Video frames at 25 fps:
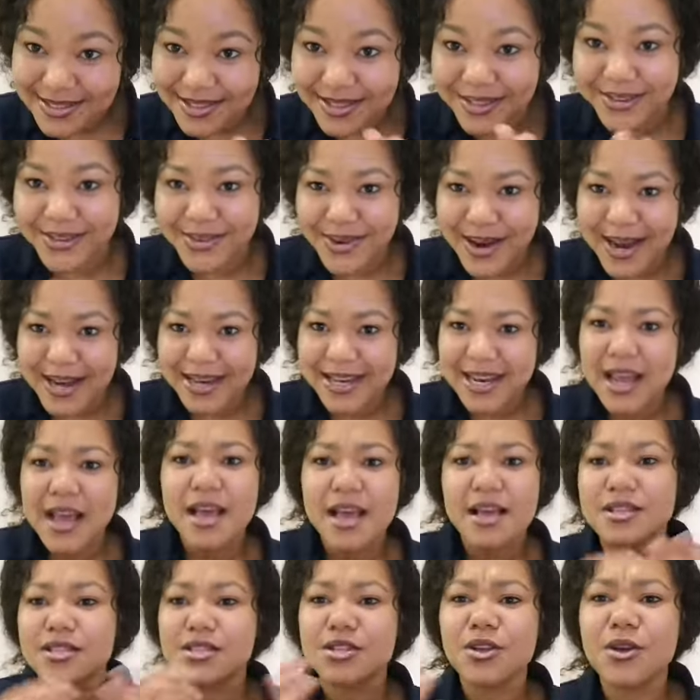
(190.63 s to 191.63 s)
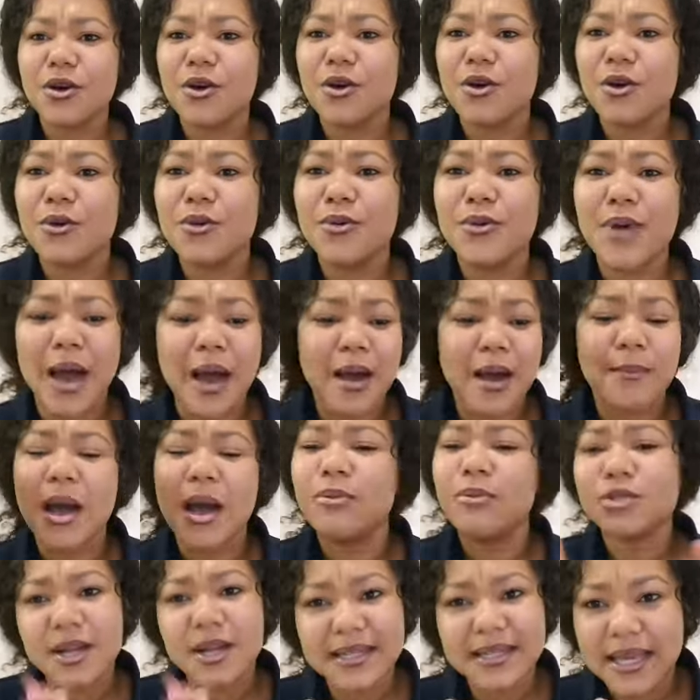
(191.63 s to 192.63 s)
Alright, so I
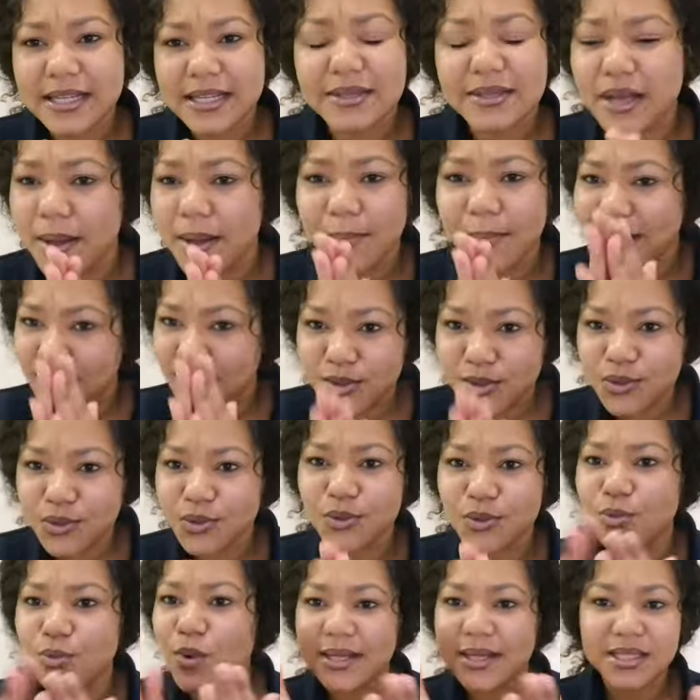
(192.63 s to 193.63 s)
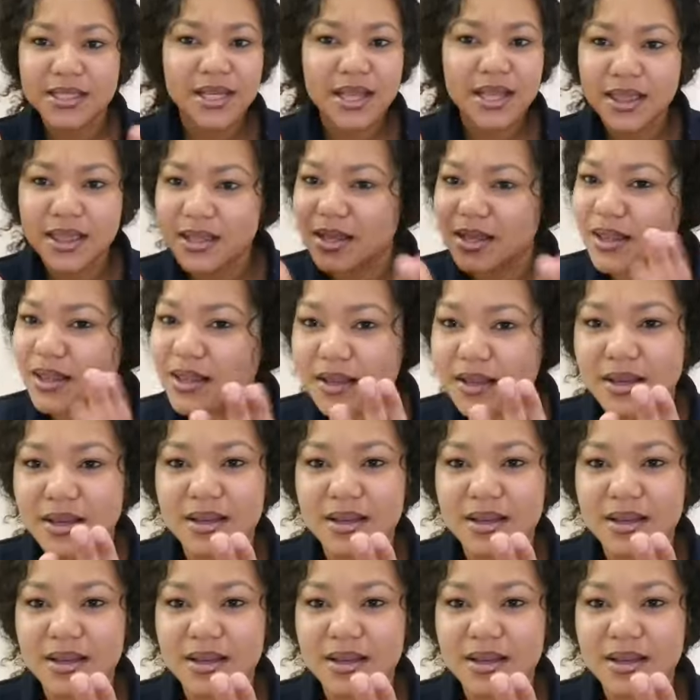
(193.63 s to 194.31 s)
will not get into what the